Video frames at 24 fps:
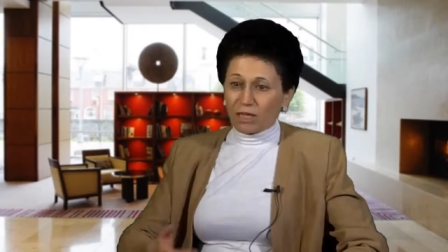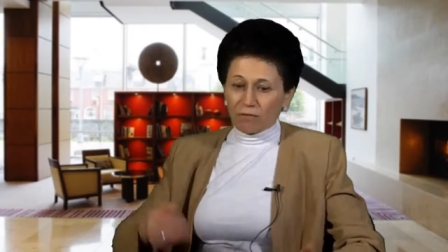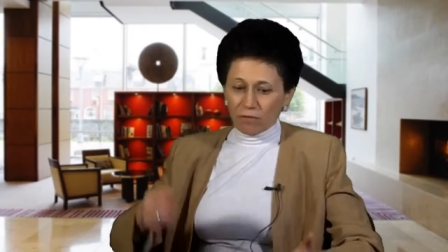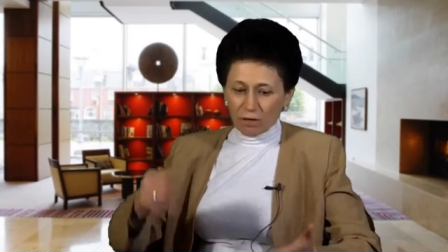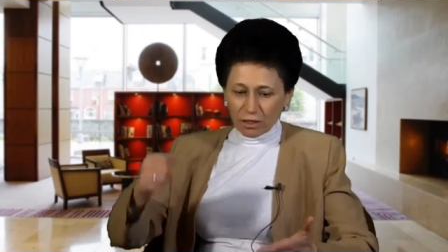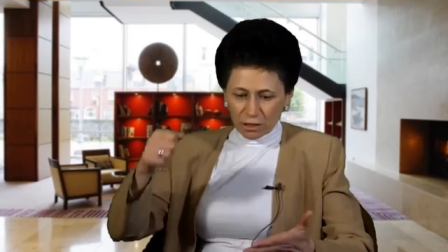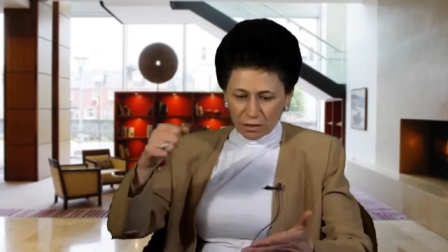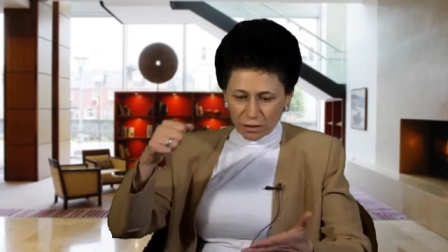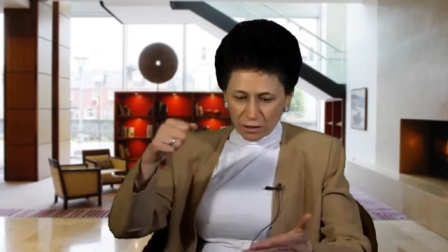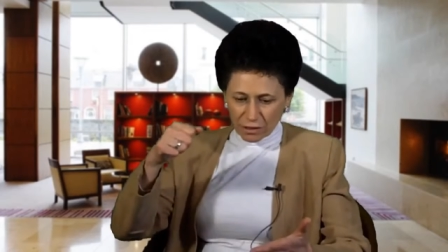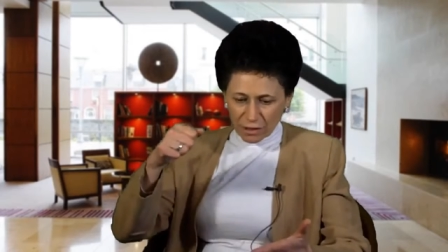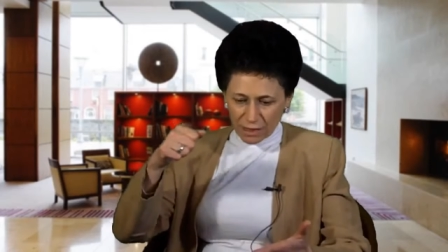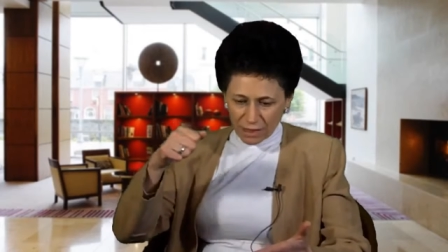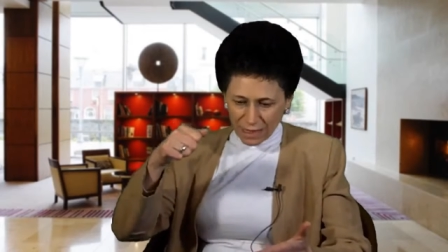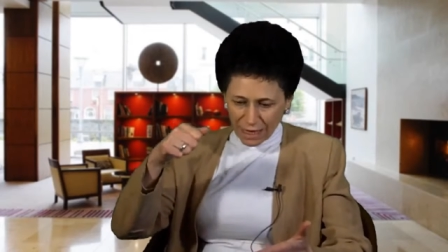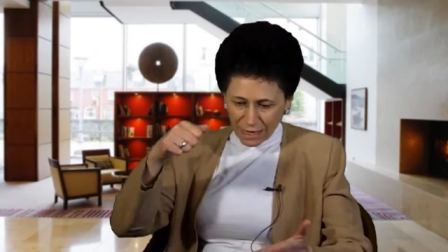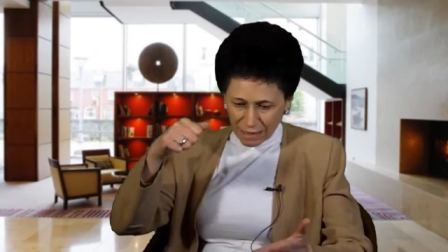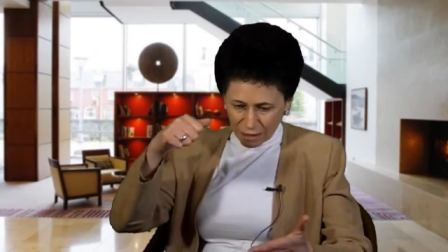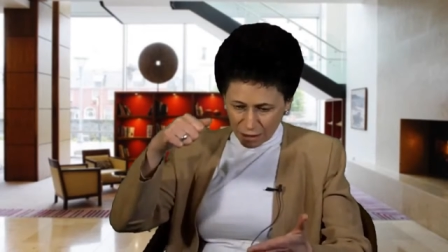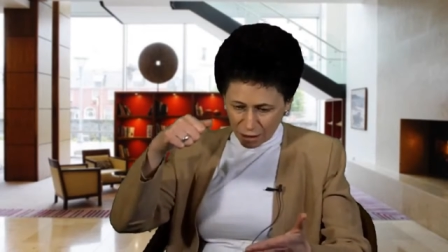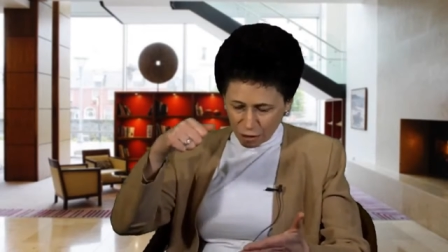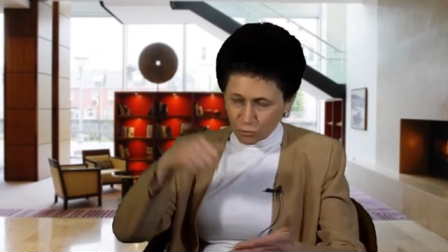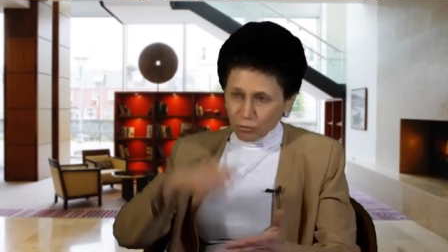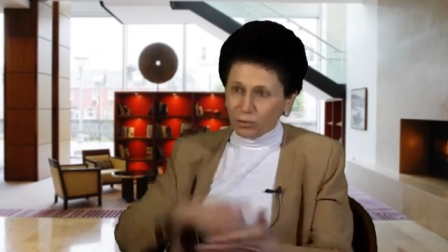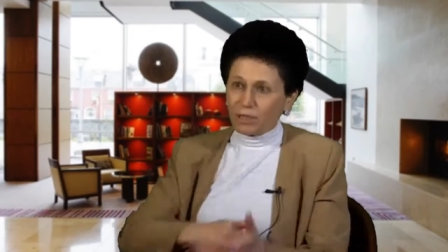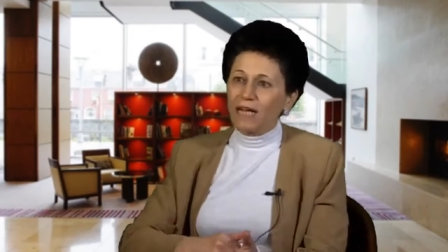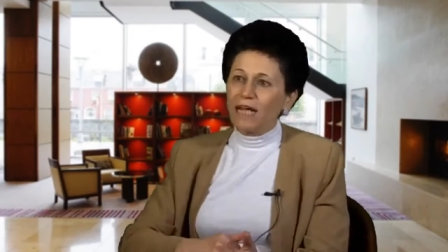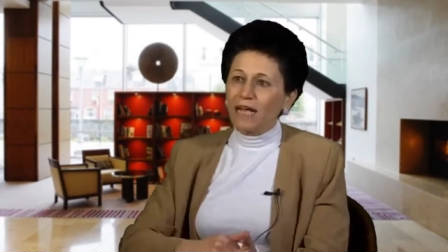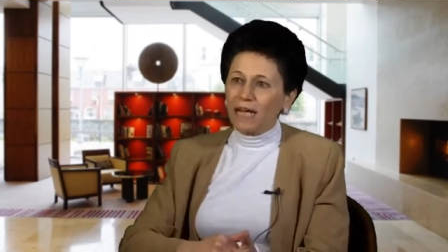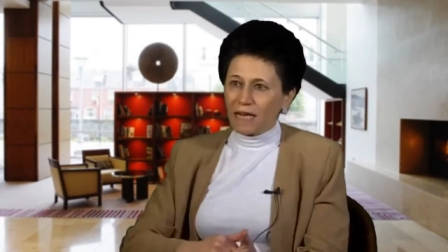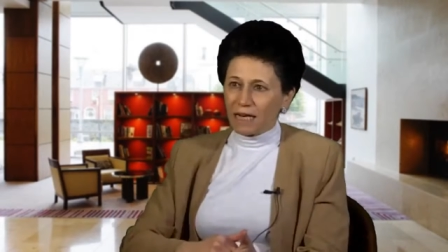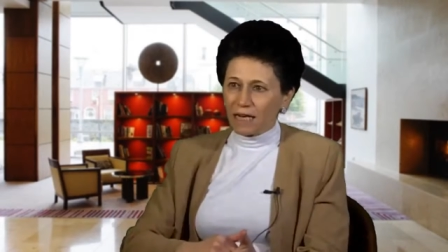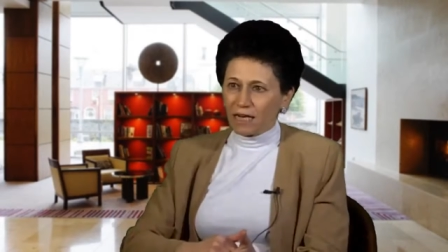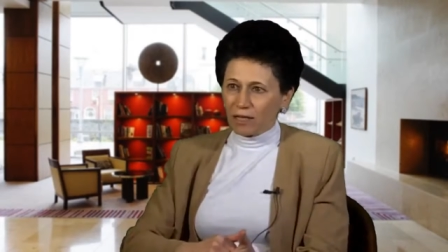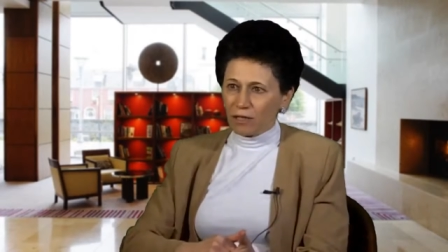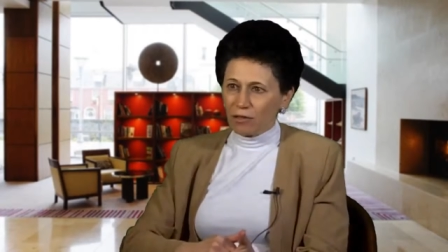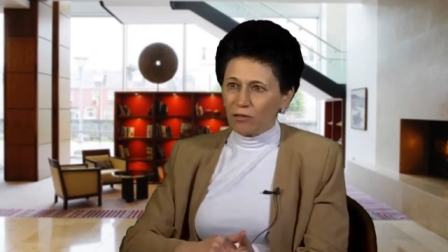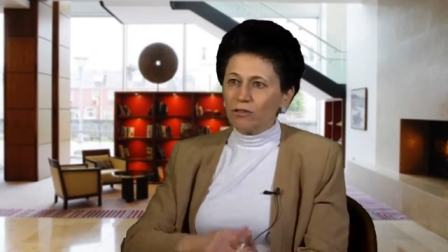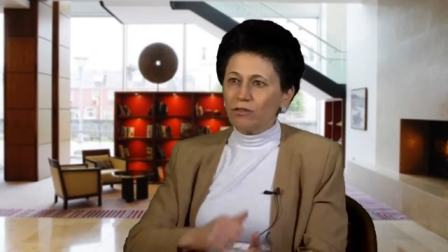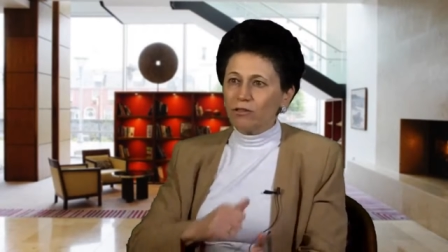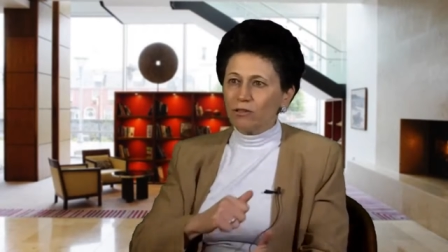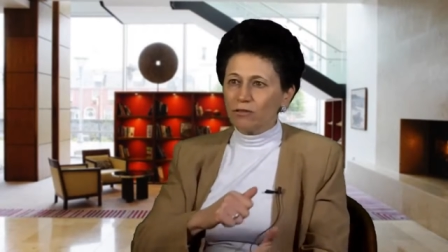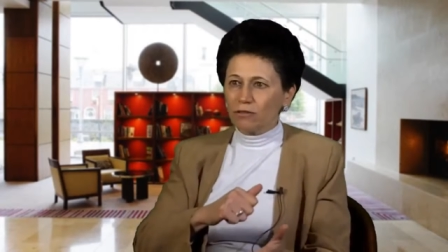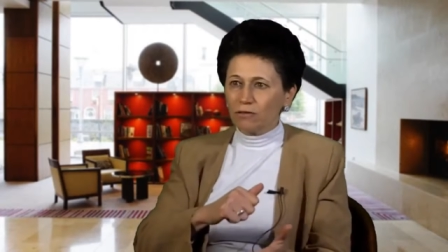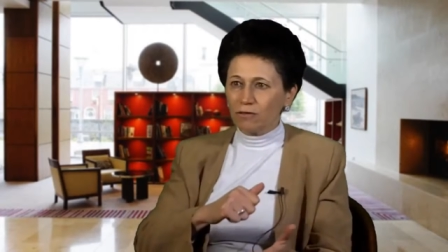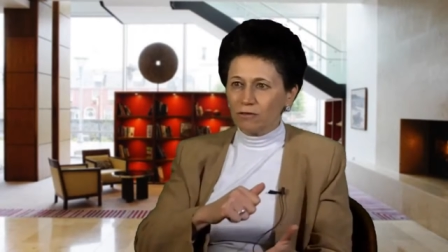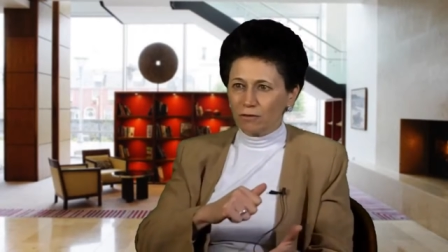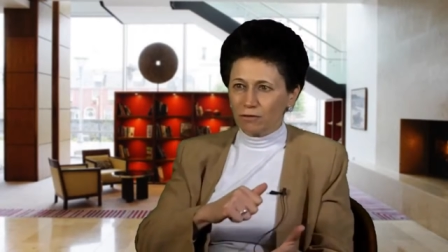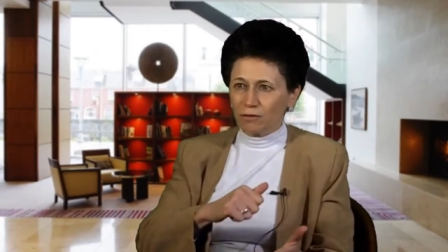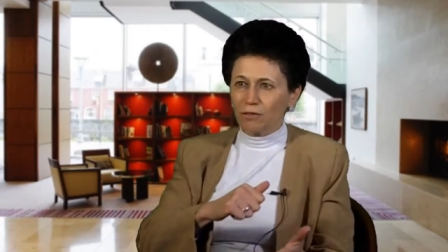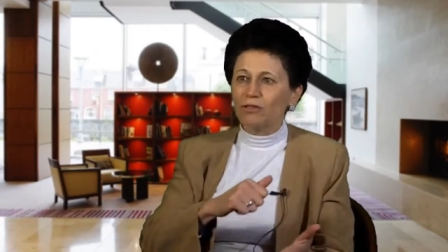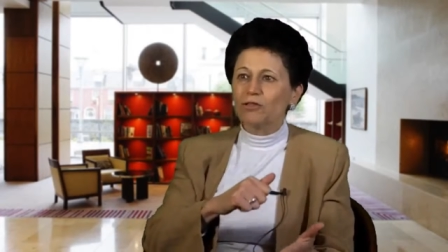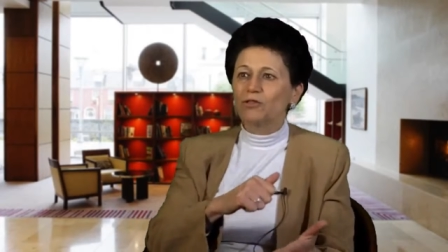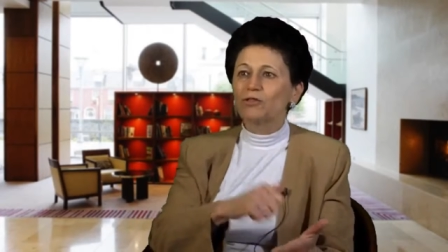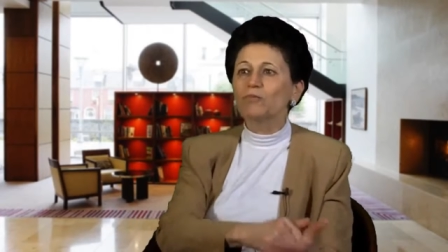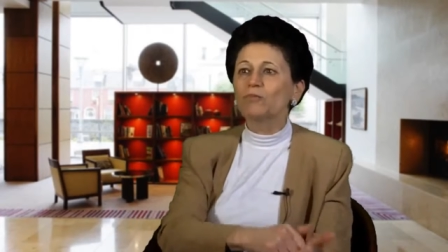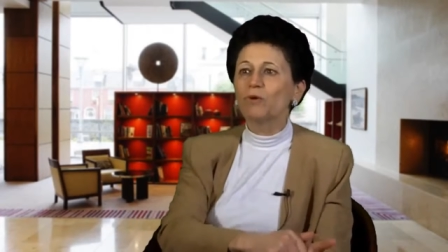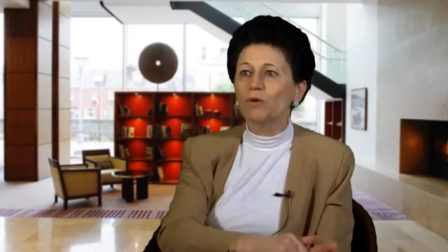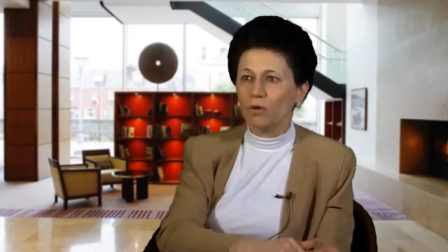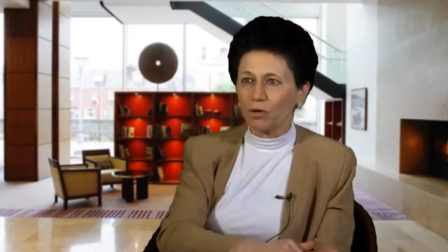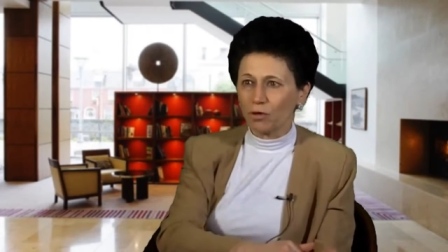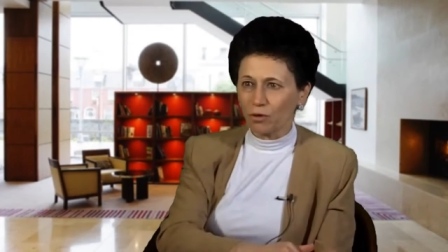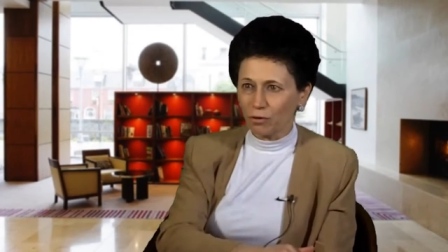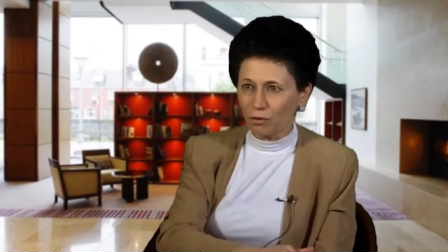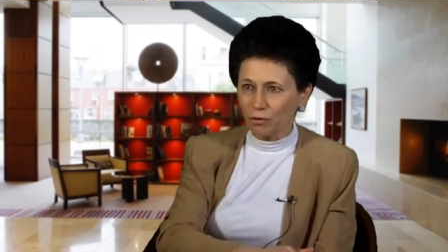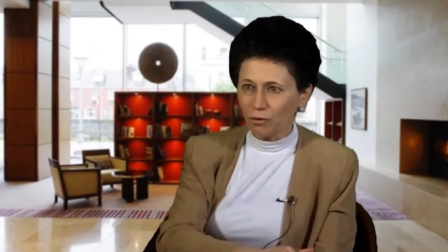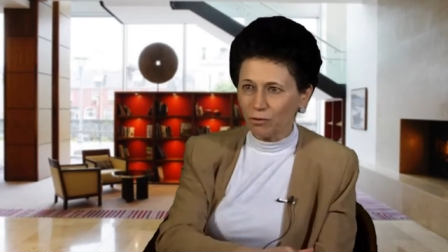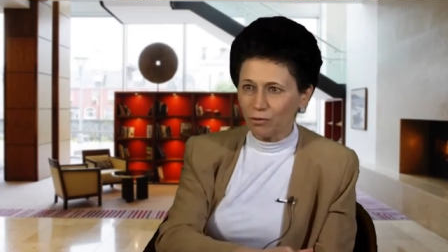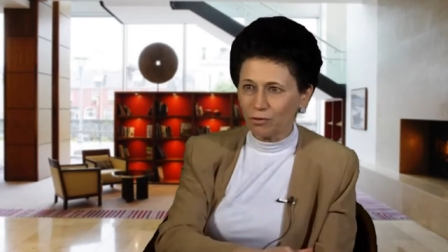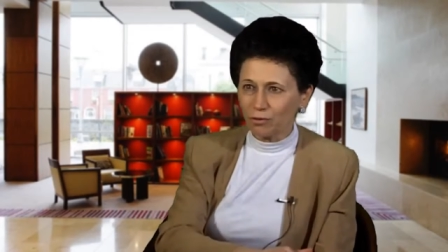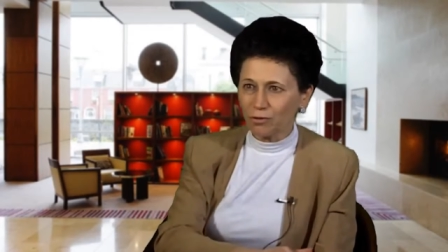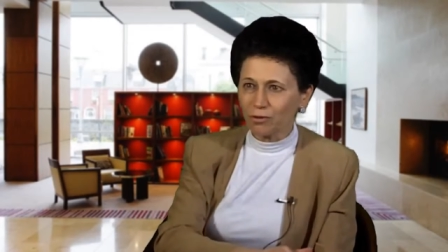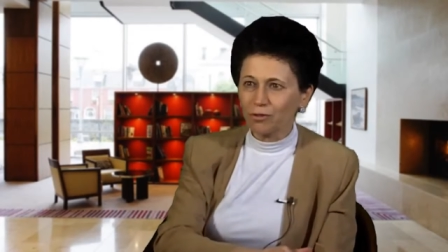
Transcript: They want results today, not not tomorrow,